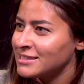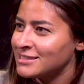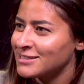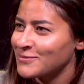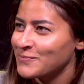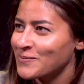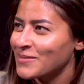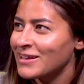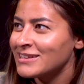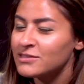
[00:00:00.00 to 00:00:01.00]
So
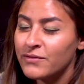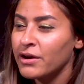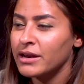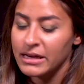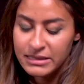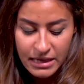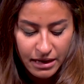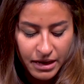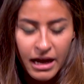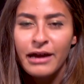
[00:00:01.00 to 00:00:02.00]
it's very nice.
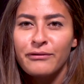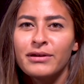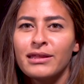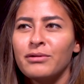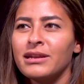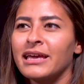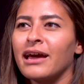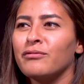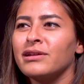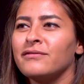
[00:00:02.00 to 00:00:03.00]
I really want to
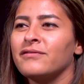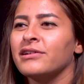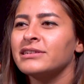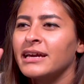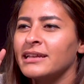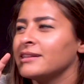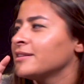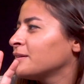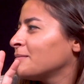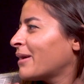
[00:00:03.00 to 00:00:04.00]
get one of her tiny
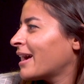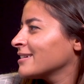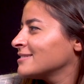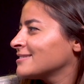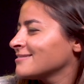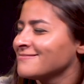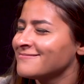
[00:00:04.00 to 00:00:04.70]
little bags.